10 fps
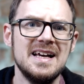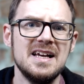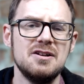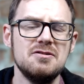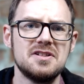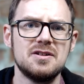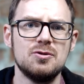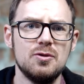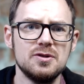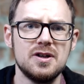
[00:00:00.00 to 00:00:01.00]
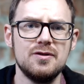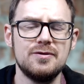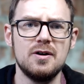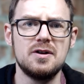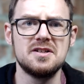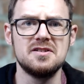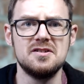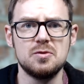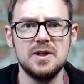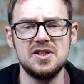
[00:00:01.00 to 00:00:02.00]
using autofocus and
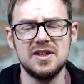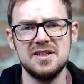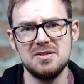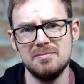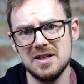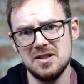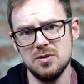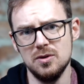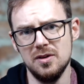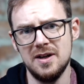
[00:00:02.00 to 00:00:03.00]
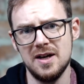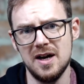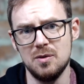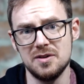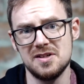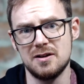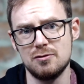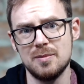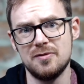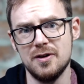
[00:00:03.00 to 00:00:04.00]
switching into manual once I
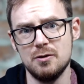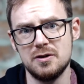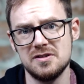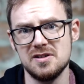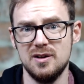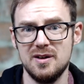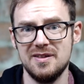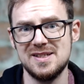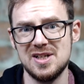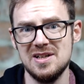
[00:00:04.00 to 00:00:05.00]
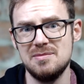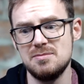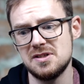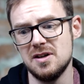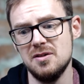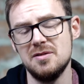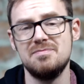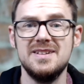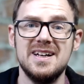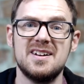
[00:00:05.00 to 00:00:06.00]
grab focus a lot of the time, so
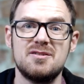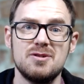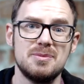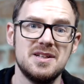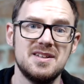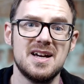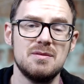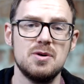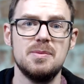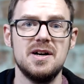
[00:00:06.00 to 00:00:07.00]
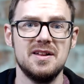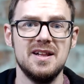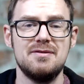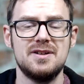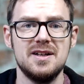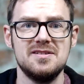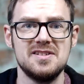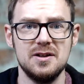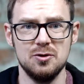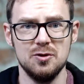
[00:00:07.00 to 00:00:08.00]
yeah, grabbing the camera by the left hand
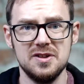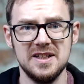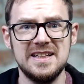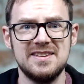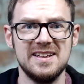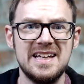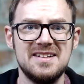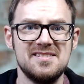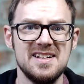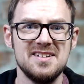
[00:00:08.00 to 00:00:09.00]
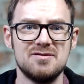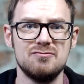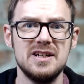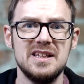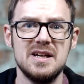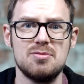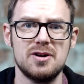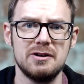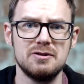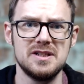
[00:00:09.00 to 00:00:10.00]
side or underneath the lens isn't really a
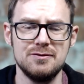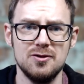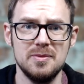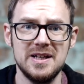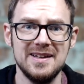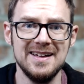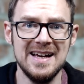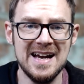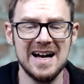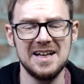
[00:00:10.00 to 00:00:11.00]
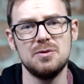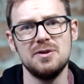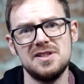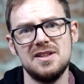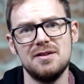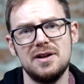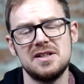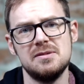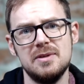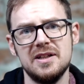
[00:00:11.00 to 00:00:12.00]
priority for me, and I wanted the
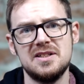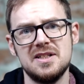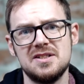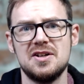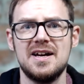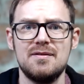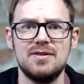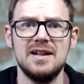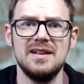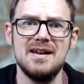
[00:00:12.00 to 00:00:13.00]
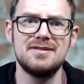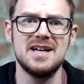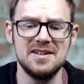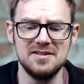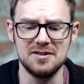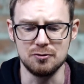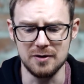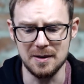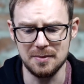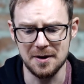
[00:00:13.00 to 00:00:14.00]
flexibility to have that left hand
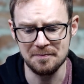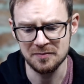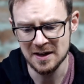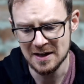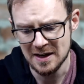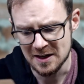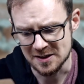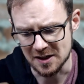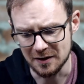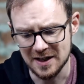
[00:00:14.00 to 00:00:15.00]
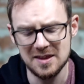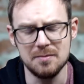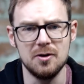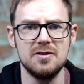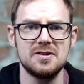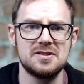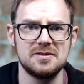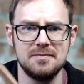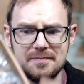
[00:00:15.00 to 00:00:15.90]
grip. So in the box,